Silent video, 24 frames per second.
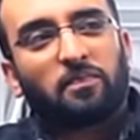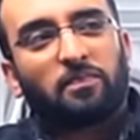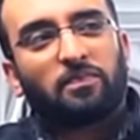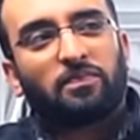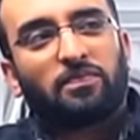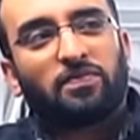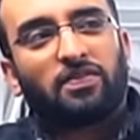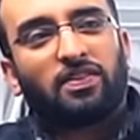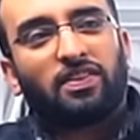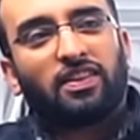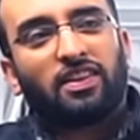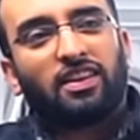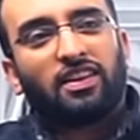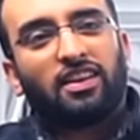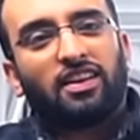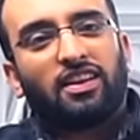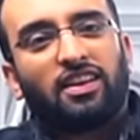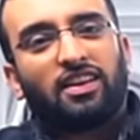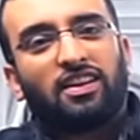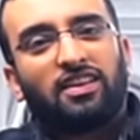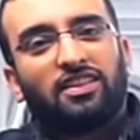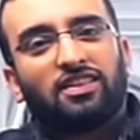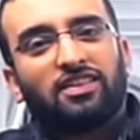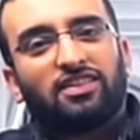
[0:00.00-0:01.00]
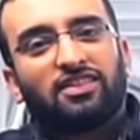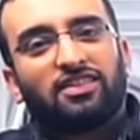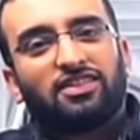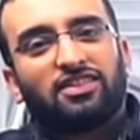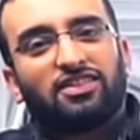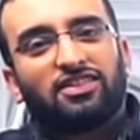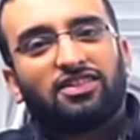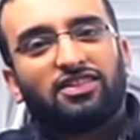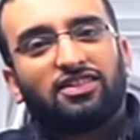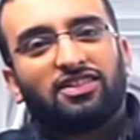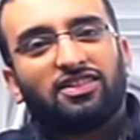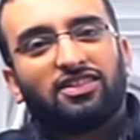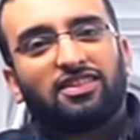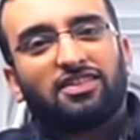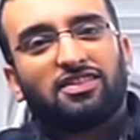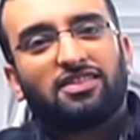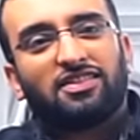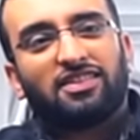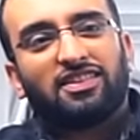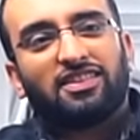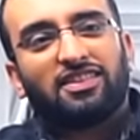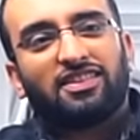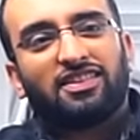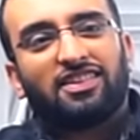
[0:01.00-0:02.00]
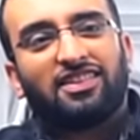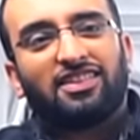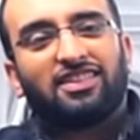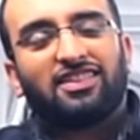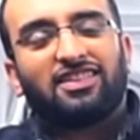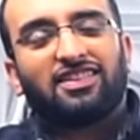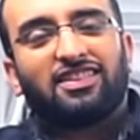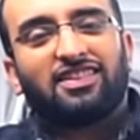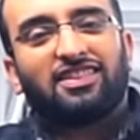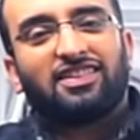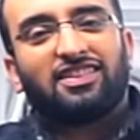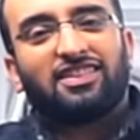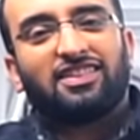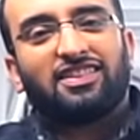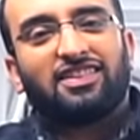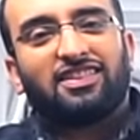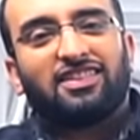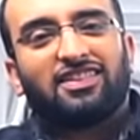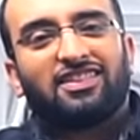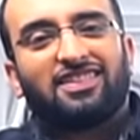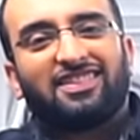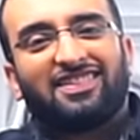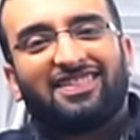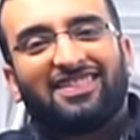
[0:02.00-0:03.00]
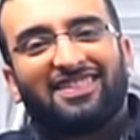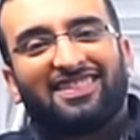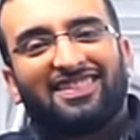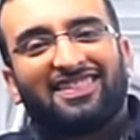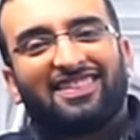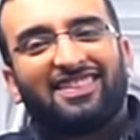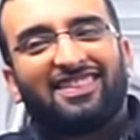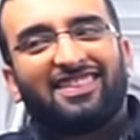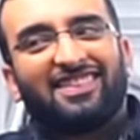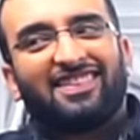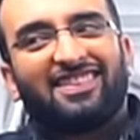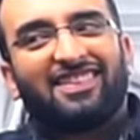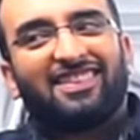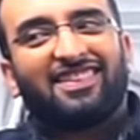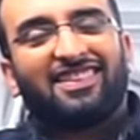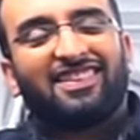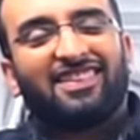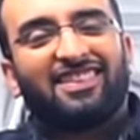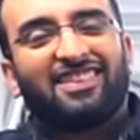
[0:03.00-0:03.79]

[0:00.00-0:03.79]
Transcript: The person shown says nothing.